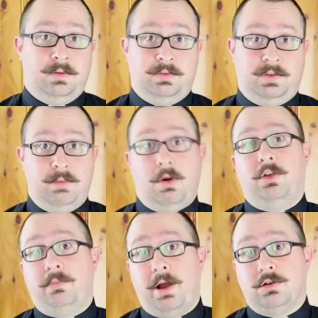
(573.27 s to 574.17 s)
St.
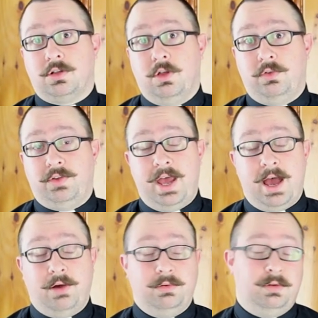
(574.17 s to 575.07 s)
Martin's Parish closed
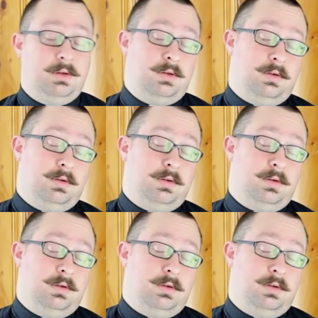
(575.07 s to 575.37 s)
down.